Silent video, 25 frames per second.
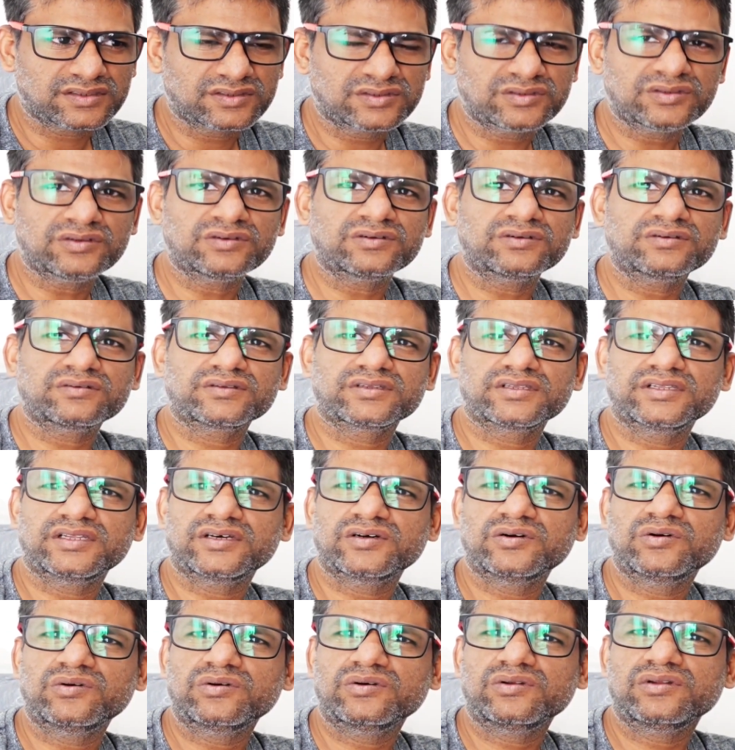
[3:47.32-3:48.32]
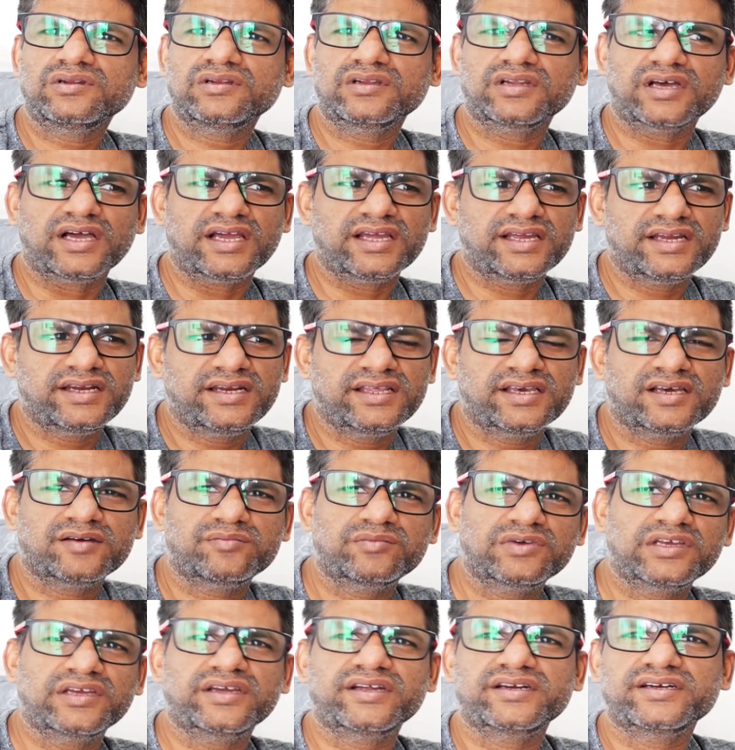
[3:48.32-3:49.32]
So the whole idea
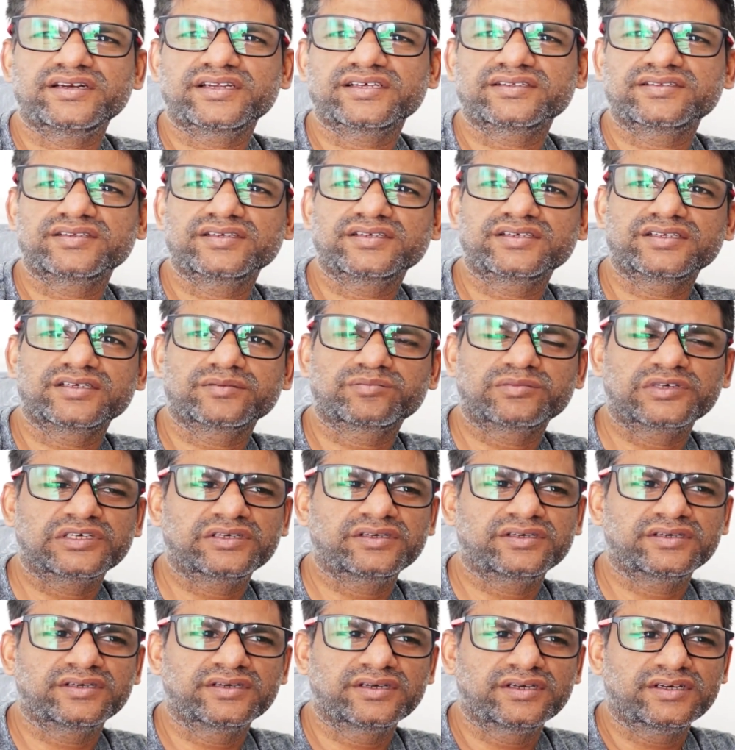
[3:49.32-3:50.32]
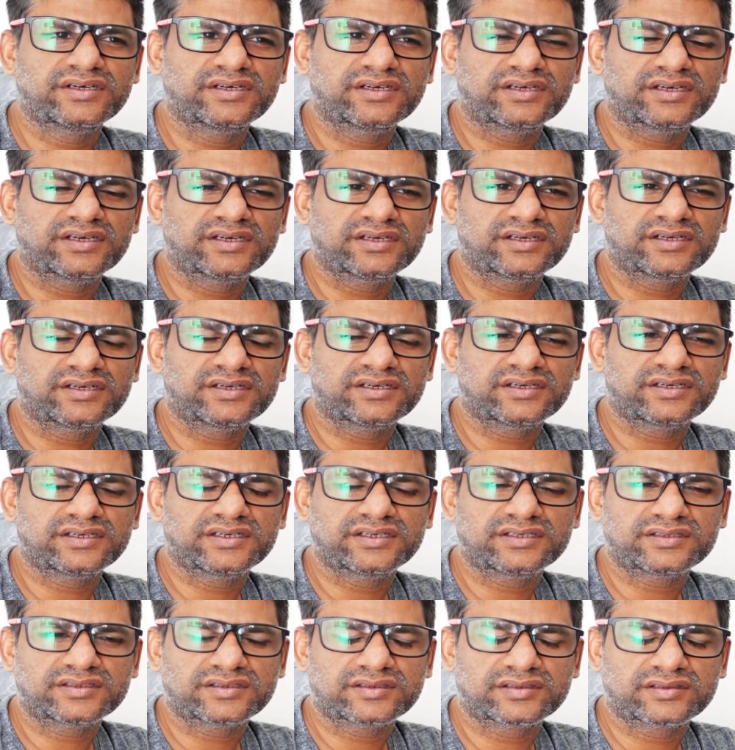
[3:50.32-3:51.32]
behind SCTP
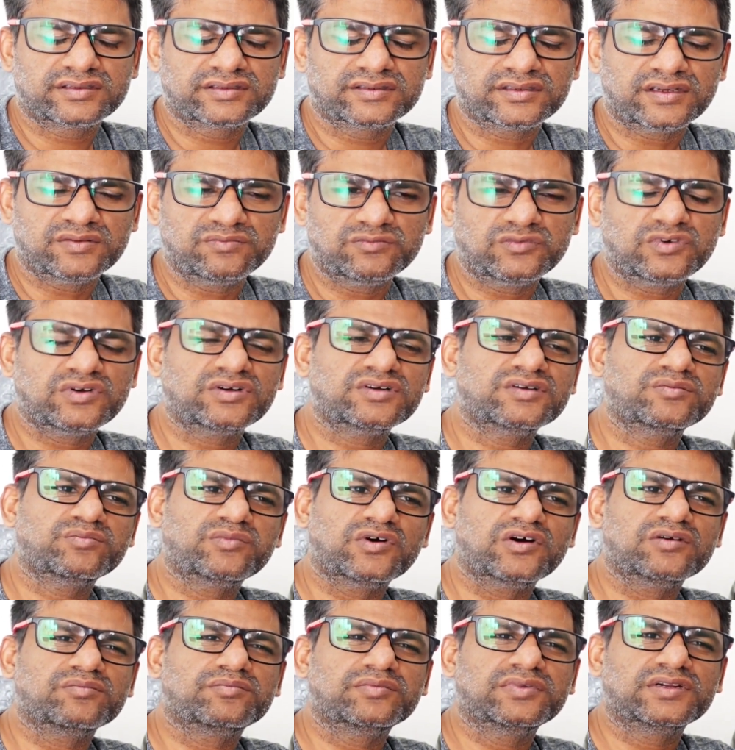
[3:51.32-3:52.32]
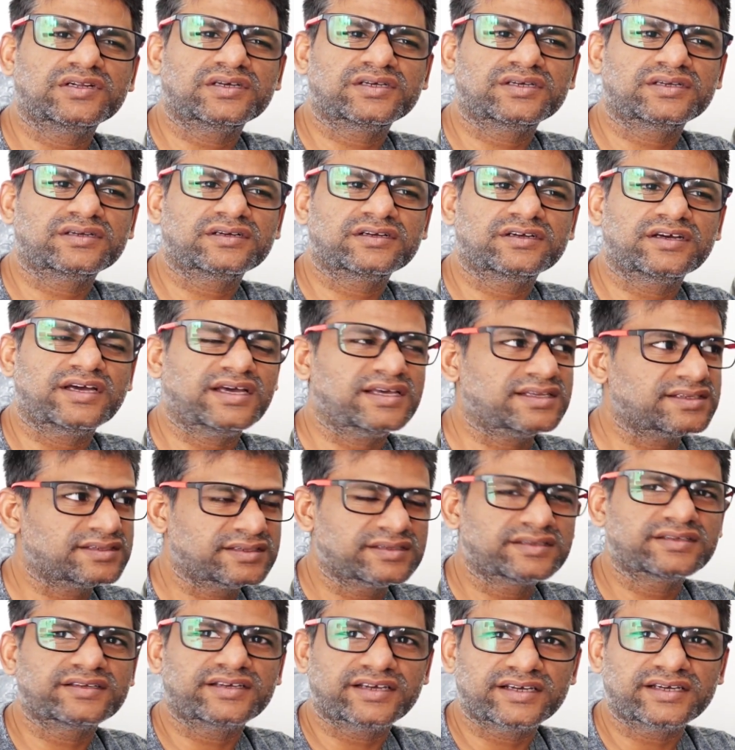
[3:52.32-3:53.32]
is somewhat popular,
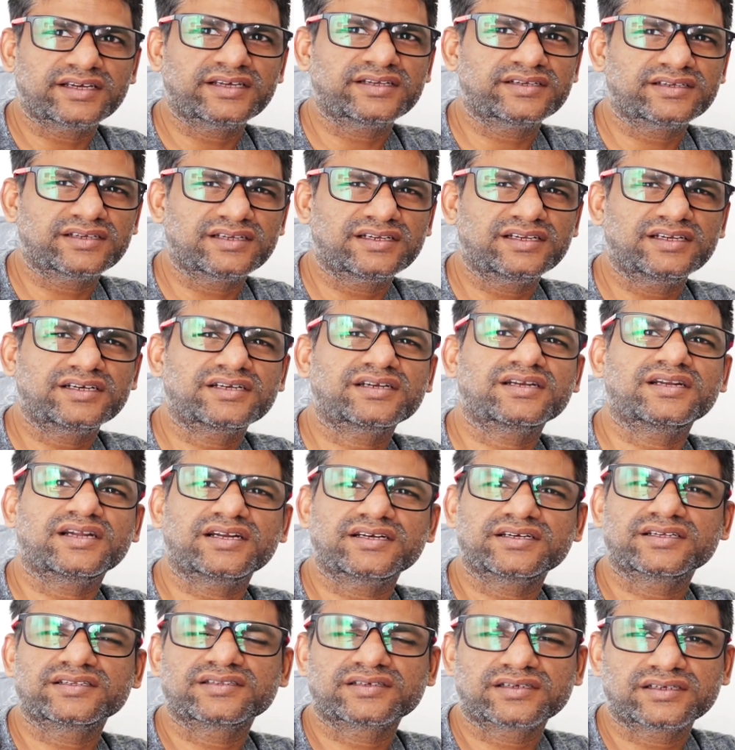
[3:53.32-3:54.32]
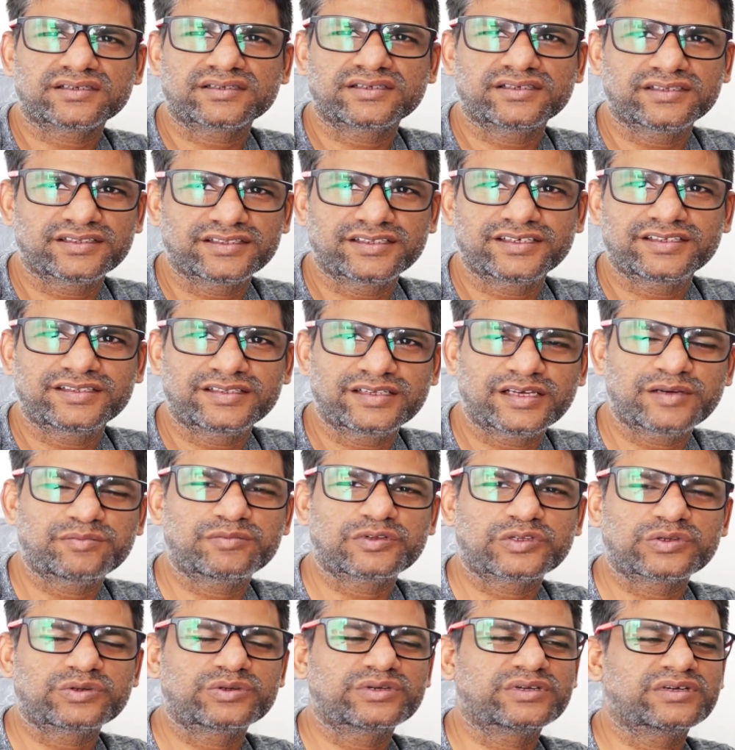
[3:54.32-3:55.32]
as again little I discussed in this
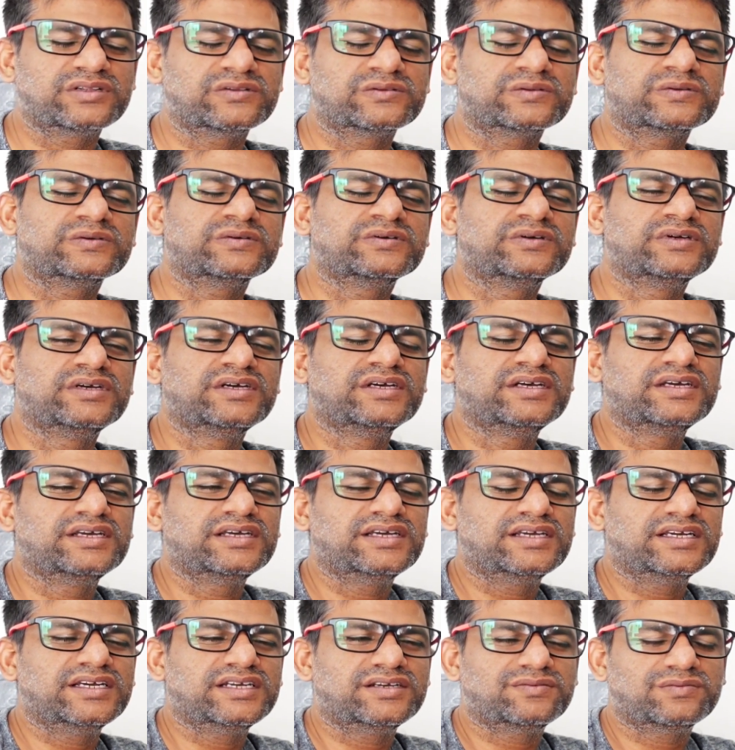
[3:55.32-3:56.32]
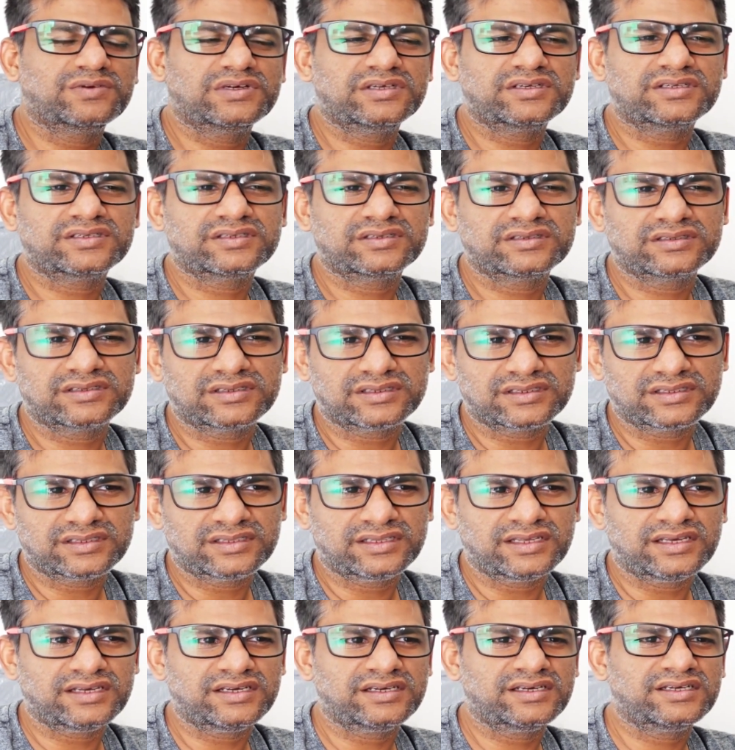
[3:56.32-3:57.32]
episode also. It was
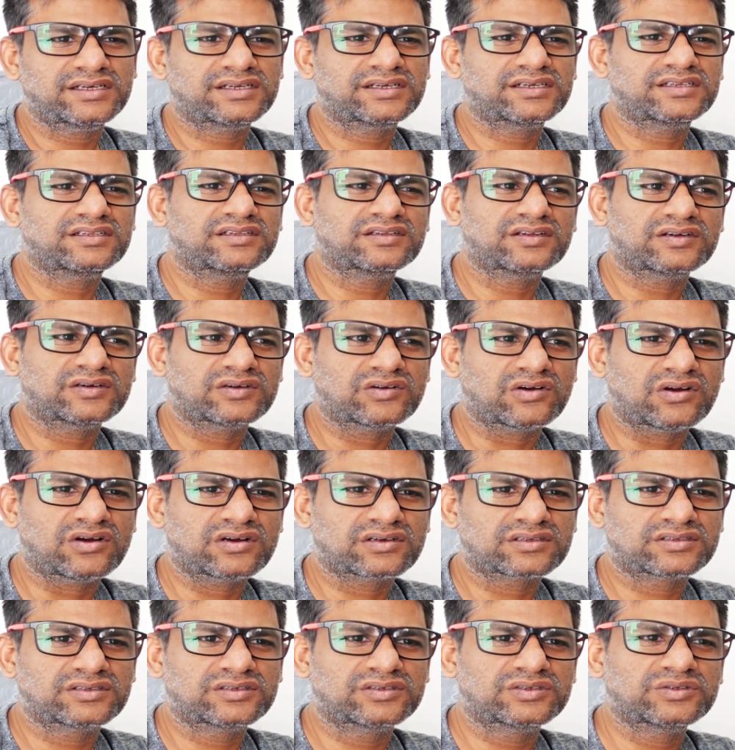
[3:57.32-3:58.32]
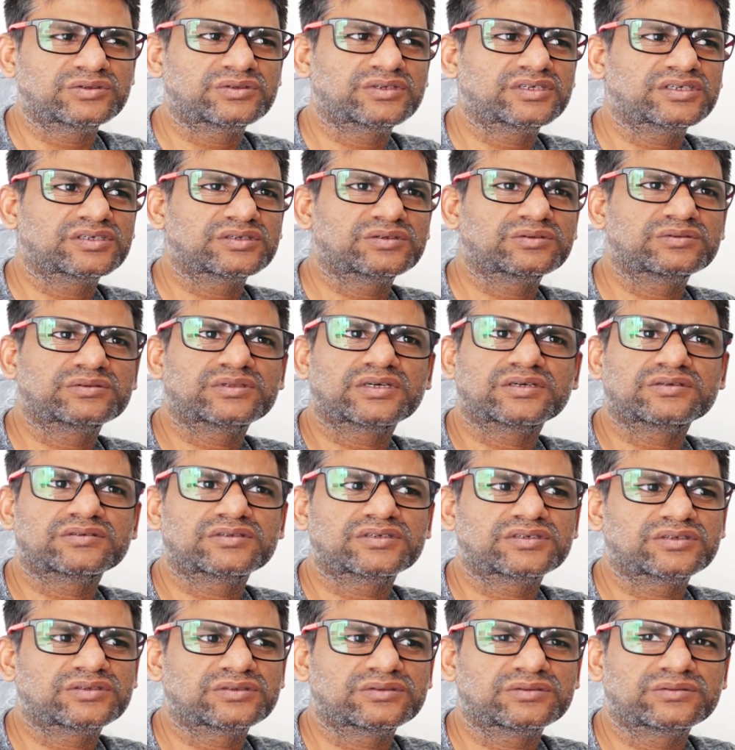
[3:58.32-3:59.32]
there in the talks during
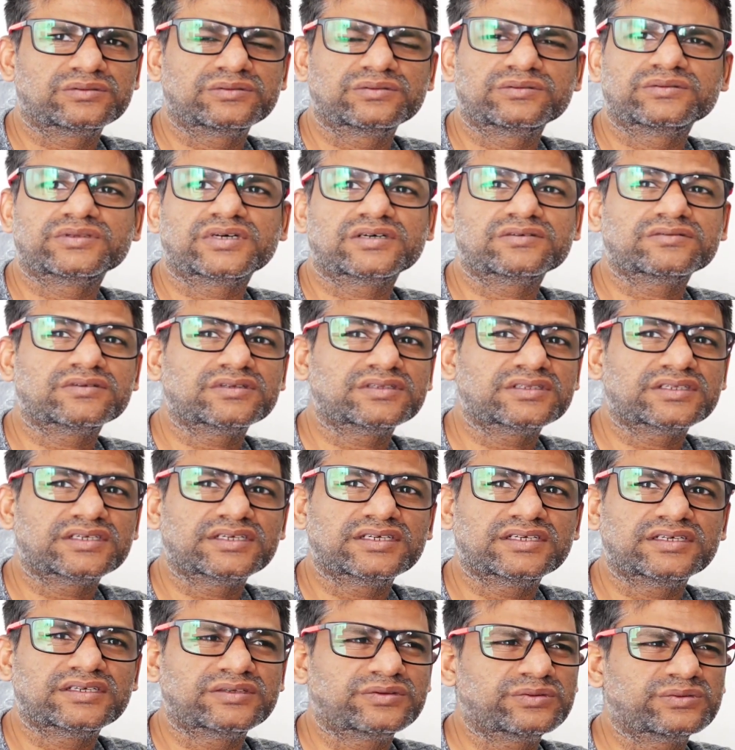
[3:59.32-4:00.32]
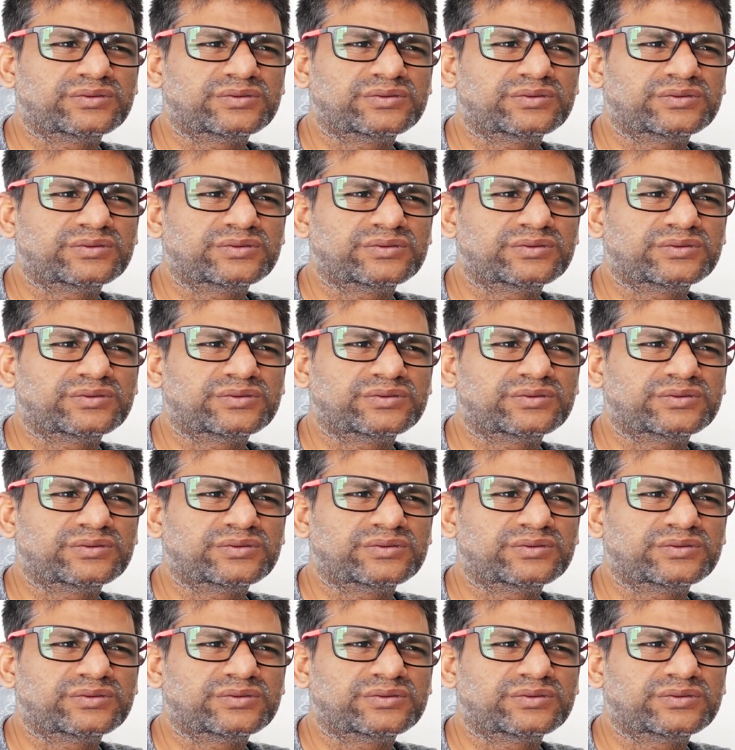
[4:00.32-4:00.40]
2002, 2003,